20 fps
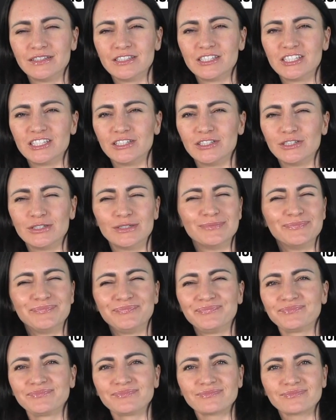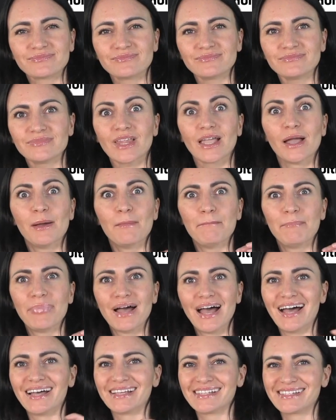To
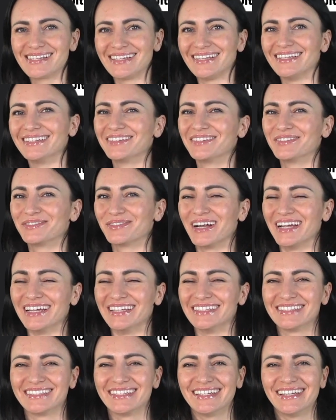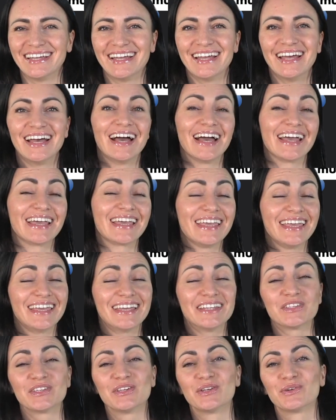pass it, right? I
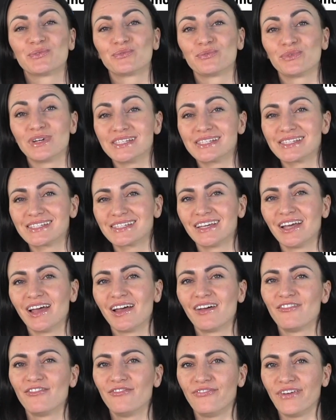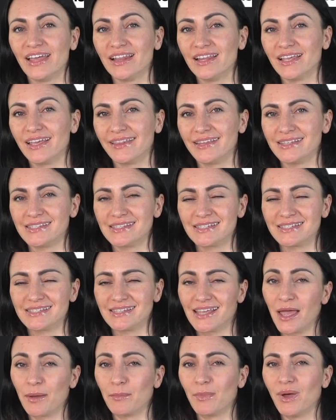can't risk failing this
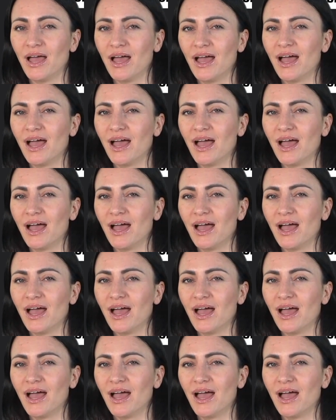exam.